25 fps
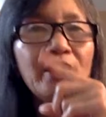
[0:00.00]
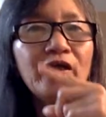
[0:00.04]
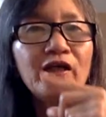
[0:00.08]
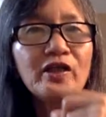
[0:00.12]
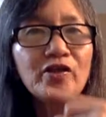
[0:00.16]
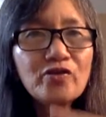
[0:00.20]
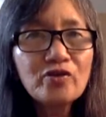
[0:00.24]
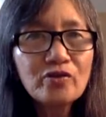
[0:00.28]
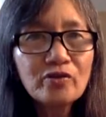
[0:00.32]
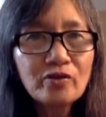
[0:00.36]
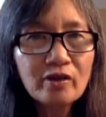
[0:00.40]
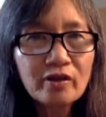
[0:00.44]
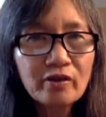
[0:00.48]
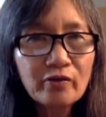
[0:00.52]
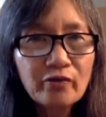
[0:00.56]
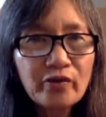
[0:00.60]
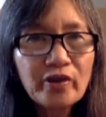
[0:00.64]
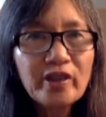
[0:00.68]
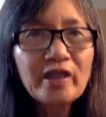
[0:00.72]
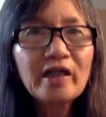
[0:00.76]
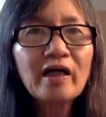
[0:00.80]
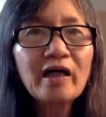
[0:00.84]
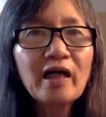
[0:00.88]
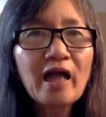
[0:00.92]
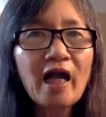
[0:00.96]
needs to
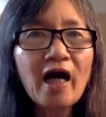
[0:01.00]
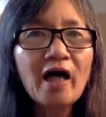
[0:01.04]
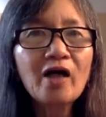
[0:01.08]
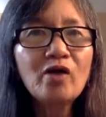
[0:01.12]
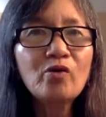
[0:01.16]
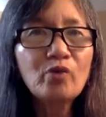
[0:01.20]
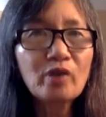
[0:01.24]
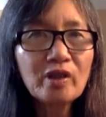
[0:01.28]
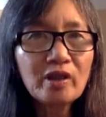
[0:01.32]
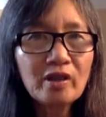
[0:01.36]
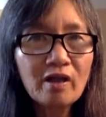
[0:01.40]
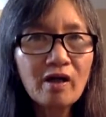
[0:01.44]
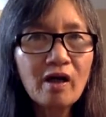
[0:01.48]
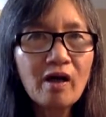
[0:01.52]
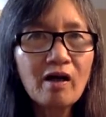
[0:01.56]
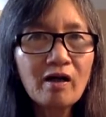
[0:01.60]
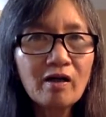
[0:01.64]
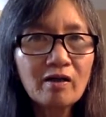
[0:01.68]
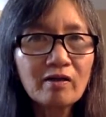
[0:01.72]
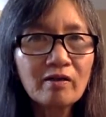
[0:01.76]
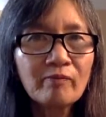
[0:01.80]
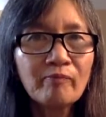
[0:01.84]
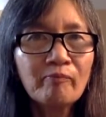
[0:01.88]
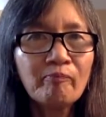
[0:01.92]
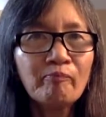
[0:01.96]
realign with the
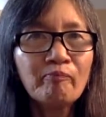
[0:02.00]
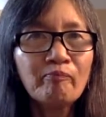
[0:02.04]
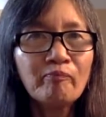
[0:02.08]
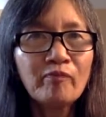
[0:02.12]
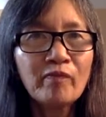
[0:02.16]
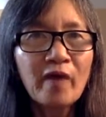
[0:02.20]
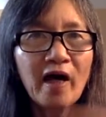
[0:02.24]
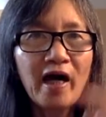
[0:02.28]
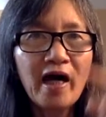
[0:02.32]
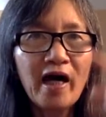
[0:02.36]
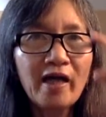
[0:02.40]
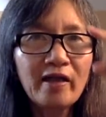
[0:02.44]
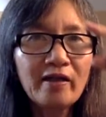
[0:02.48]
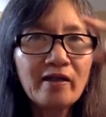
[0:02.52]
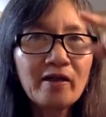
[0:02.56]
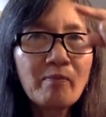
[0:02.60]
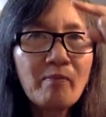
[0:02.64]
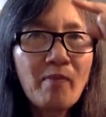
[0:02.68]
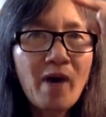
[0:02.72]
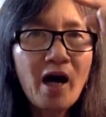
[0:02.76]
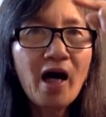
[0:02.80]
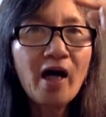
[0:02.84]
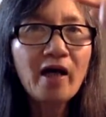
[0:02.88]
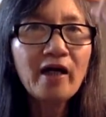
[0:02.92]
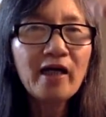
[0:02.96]
heart. And the
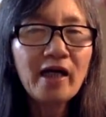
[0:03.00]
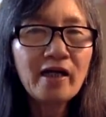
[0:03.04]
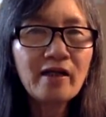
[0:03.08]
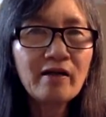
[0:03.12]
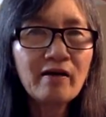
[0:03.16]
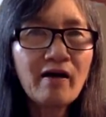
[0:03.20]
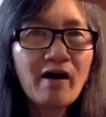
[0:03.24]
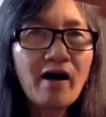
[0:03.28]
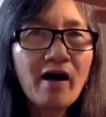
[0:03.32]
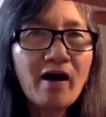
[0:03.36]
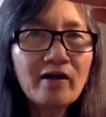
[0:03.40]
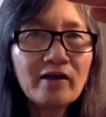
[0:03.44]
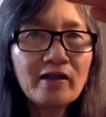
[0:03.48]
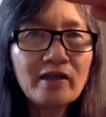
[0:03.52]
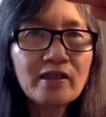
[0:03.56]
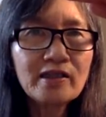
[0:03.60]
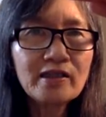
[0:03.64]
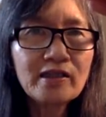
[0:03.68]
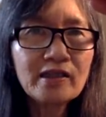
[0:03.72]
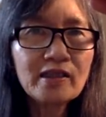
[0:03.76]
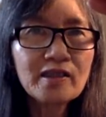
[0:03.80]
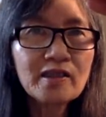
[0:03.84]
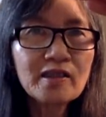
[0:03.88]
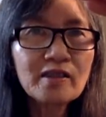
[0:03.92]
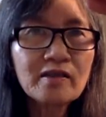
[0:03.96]
mind and the heart is
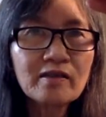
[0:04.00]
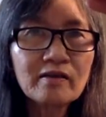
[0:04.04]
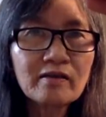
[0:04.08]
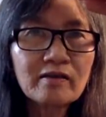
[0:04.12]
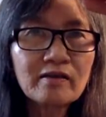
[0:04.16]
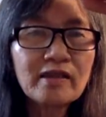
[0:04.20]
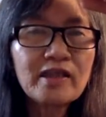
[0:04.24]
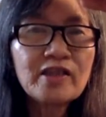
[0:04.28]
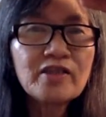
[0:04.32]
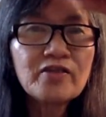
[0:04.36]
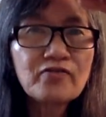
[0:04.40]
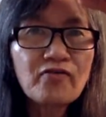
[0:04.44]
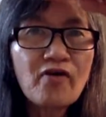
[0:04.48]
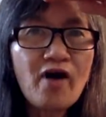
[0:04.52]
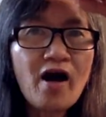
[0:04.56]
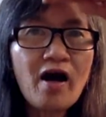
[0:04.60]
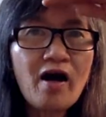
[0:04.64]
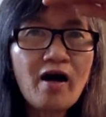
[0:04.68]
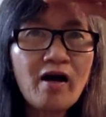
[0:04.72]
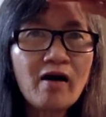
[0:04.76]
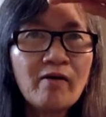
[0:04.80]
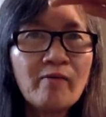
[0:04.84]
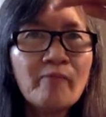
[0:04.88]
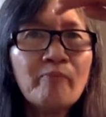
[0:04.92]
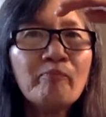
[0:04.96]
just this
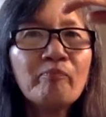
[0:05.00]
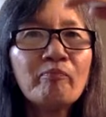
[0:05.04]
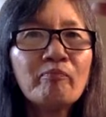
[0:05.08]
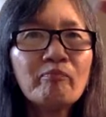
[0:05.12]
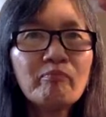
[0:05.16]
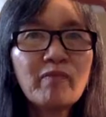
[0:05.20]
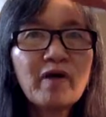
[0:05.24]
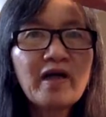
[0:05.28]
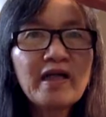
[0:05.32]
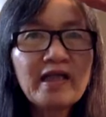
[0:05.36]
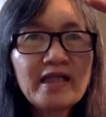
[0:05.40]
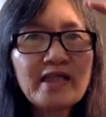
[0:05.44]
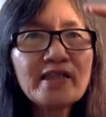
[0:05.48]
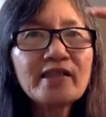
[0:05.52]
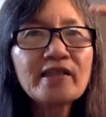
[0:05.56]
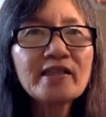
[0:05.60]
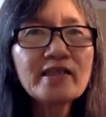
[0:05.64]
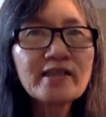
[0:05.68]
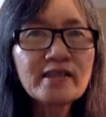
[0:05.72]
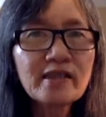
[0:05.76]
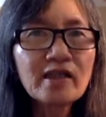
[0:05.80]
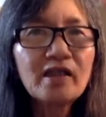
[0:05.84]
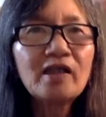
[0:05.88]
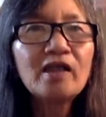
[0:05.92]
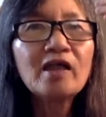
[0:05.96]
far. But this
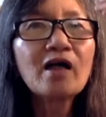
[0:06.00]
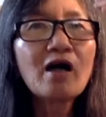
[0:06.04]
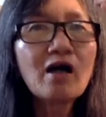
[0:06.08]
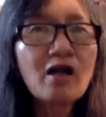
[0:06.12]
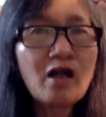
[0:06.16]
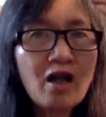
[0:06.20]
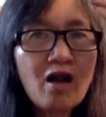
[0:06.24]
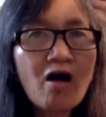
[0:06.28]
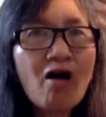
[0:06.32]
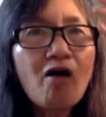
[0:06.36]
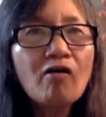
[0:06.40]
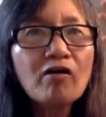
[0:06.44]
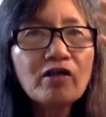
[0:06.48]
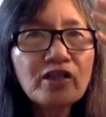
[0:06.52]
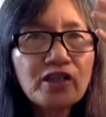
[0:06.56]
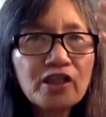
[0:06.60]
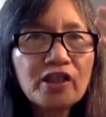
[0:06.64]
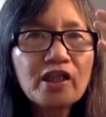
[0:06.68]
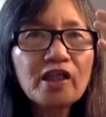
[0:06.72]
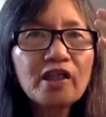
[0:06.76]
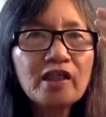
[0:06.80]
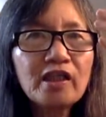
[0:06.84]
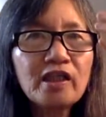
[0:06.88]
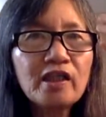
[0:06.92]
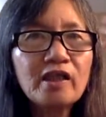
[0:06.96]
is a long
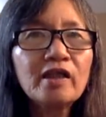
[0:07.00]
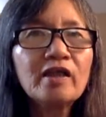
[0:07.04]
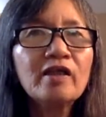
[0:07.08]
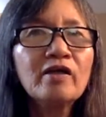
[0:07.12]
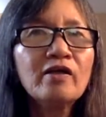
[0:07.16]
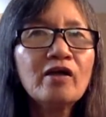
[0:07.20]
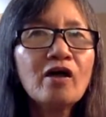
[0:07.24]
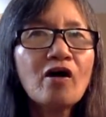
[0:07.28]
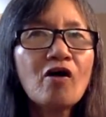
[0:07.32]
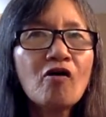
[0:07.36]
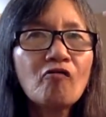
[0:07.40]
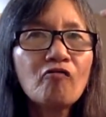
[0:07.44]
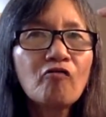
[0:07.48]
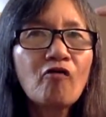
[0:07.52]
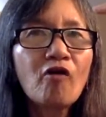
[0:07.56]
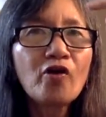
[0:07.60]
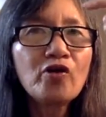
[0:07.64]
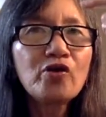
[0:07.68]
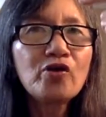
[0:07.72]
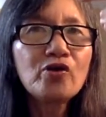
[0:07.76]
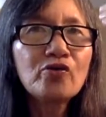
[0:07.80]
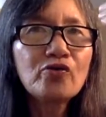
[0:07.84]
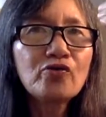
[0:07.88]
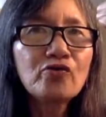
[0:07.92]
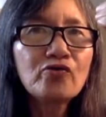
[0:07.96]
journey for
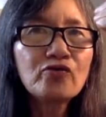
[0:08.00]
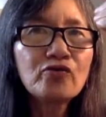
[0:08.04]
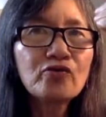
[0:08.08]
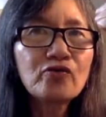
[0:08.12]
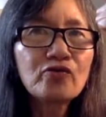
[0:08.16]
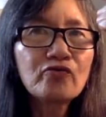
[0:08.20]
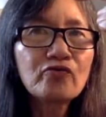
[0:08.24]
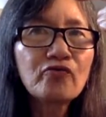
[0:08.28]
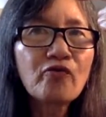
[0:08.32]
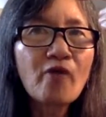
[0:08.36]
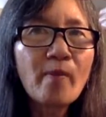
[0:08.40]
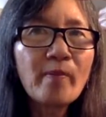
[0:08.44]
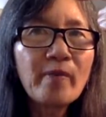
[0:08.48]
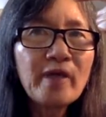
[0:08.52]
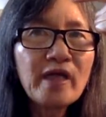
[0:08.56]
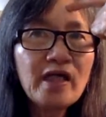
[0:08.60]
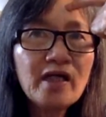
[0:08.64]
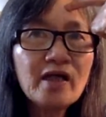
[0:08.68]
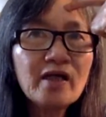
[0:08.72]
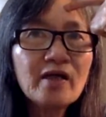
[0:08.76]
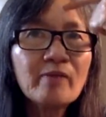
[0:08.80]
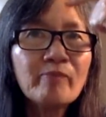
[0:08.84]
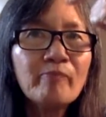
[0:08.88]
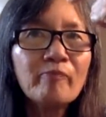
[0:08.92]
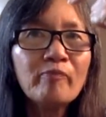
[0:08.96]
you from
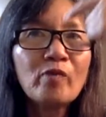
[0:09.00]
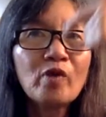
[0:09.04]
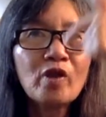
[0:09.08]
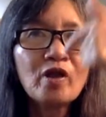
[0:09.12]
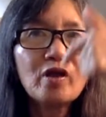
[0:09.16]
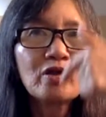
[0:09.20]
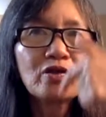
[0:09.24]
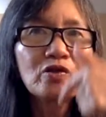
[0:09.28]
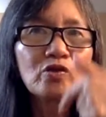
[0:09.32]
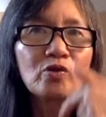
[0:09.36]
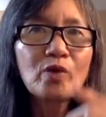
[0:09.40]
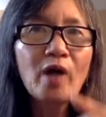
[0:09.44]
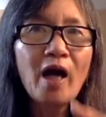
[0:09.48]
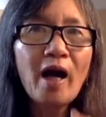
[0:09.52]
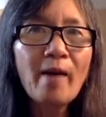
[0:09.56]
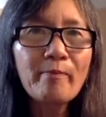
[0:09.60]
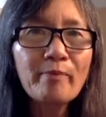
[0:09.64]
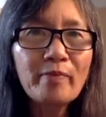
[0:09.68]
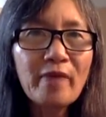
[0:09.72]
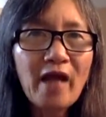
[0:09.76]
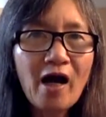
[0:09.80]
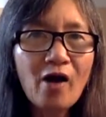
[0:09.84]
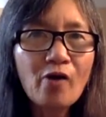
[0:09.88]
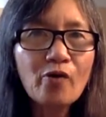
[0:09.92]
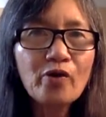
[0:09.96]
here to come
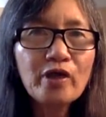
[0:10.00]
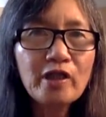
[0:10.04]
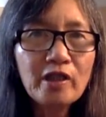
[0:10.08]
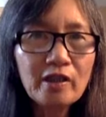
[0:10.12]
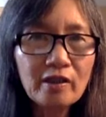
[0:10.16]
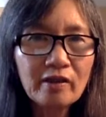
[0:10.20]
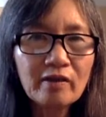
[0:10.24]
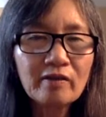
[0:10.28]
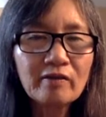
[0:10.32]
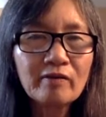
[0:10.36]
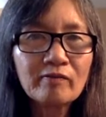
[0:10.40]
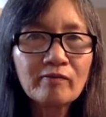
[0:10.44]
down here.